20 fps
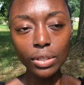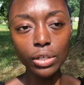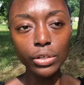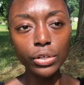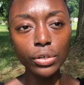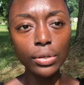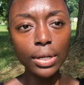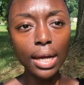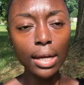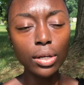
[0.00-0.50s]

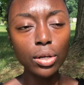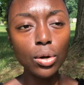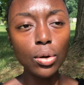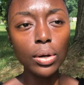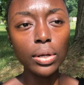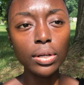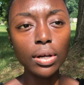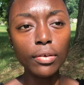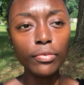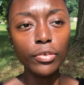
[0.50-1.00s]
You're not
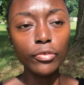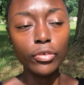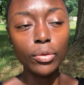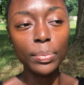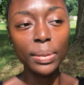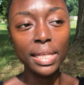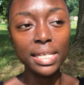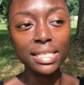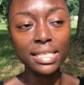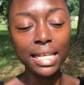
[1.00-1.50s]
going off of a
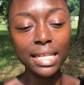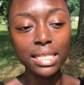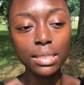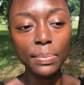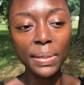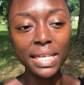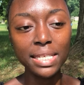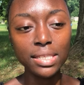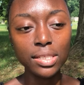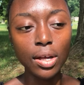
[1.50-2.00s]
place that's
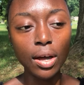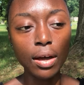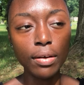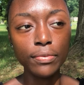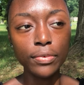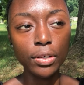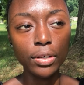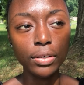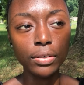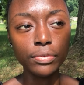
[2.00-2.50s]
based
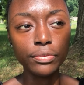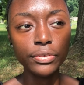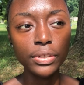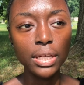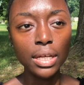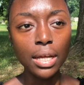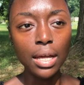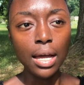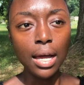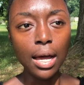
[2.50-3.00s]
off of
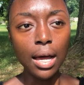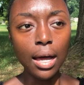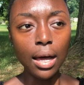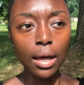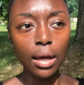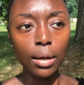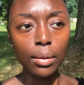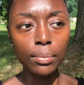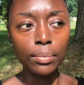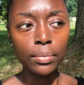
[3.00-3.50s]

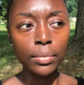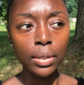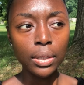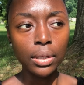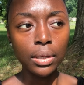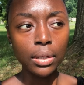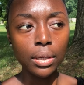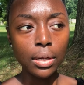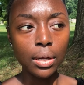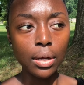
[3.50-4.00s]

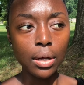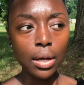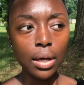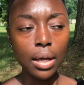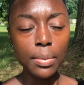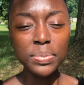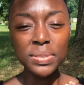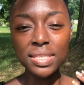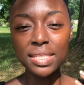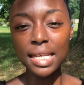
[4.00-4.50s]

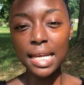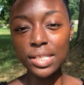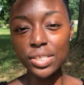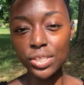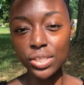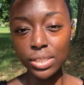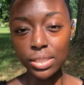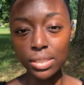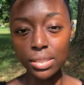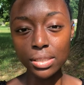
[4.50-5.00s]

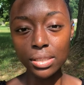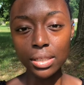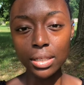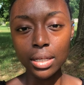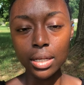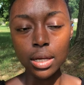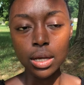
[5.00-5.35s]
obsession